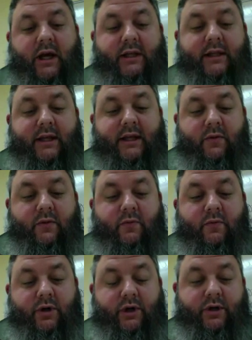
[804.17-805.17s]
think it
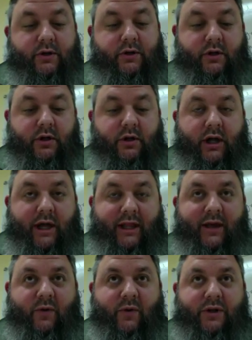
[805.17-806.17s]
would. I
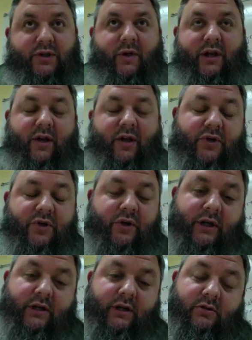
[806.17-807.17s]
think what you end up
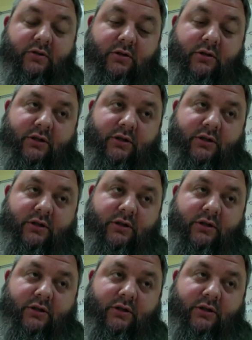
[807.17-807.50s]
doing,